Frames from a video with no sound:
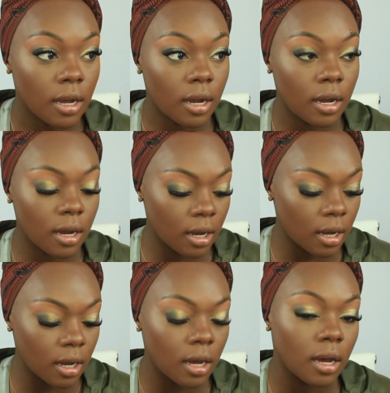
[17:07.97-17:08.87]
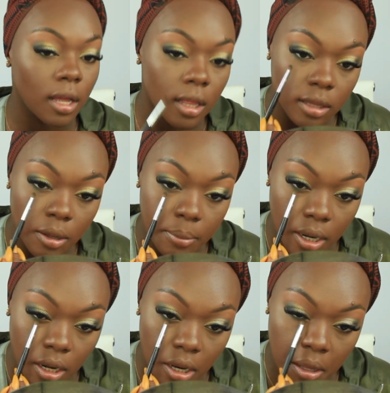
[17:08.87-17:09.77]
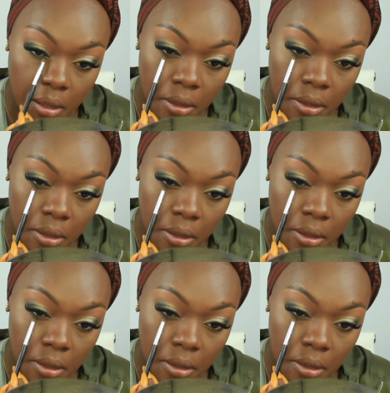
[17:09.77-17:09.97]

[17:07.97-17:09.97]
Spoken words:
Oh, it's so pretty.